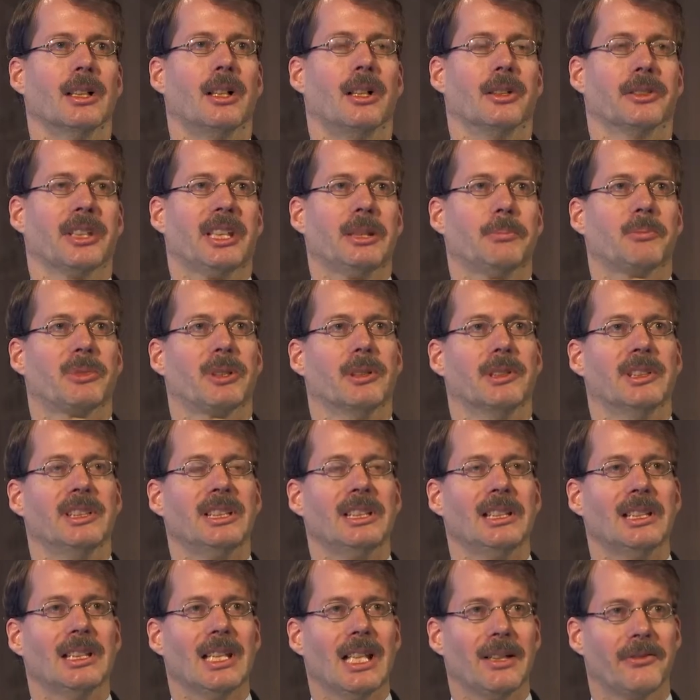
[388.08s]
on April
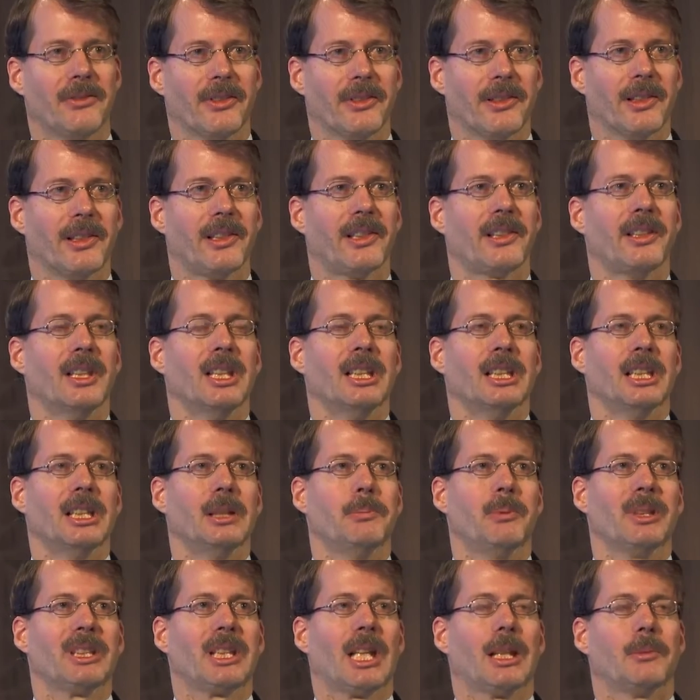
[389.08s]
11th,
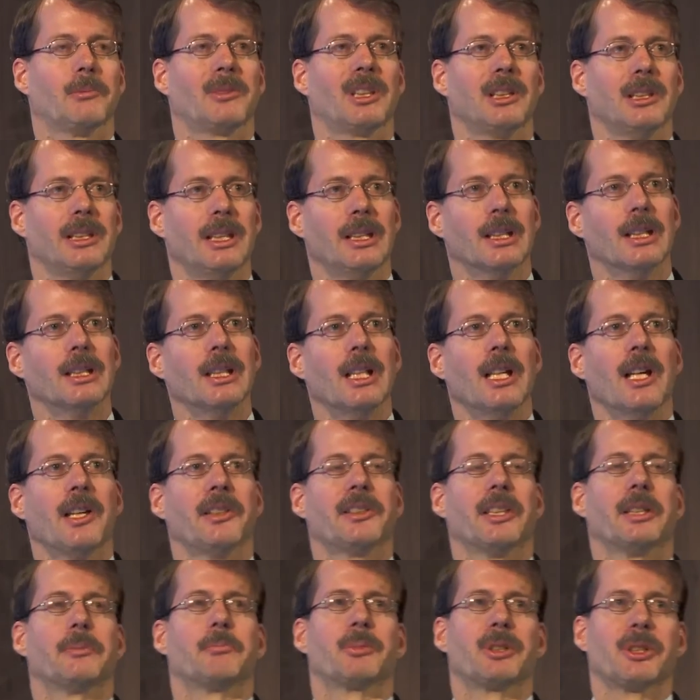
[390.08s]
it became clear
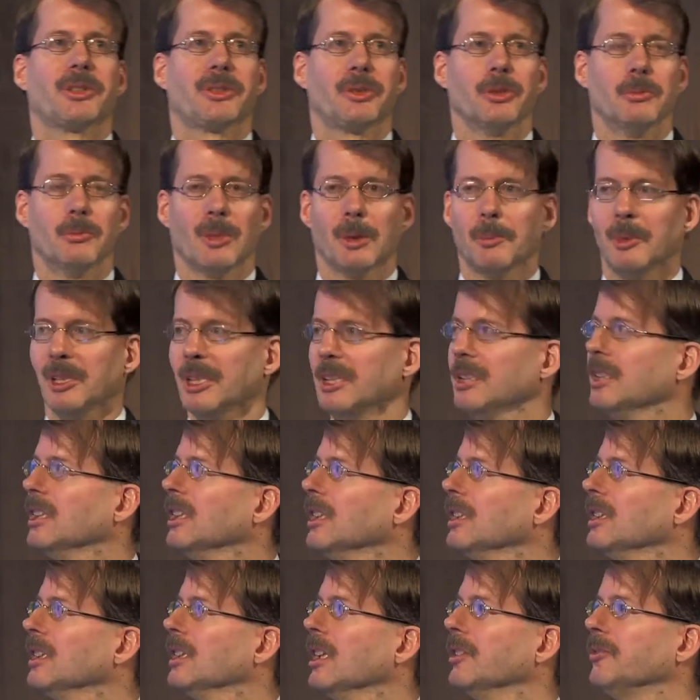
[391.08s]
that presumably
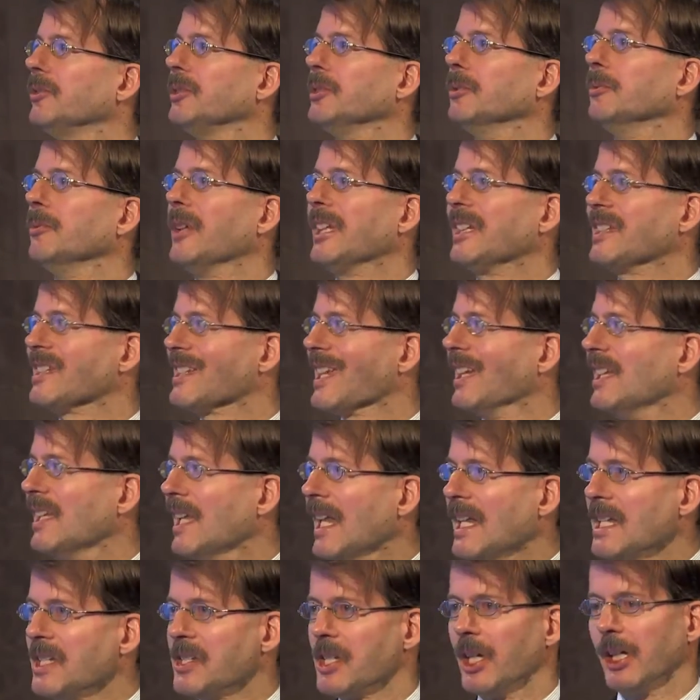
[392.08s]
a few weeks
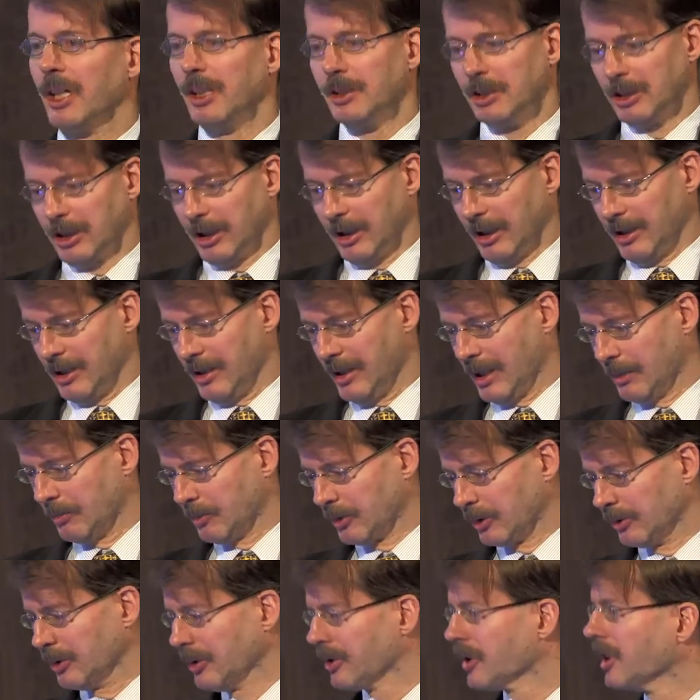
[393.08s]
later,
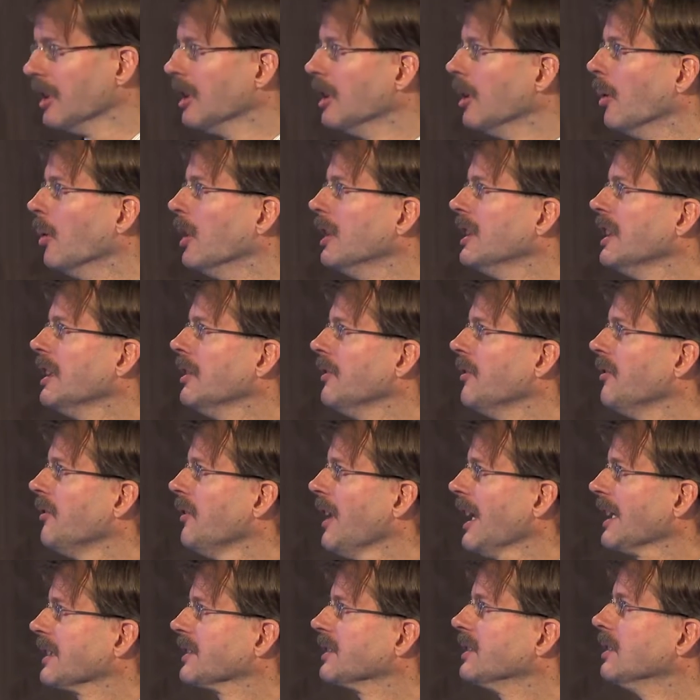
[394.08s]
Nimrud in
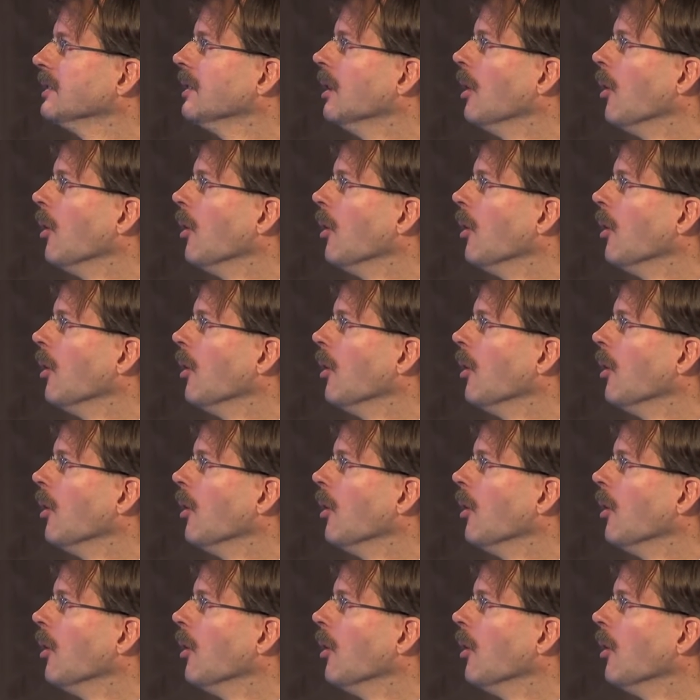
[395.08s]
fact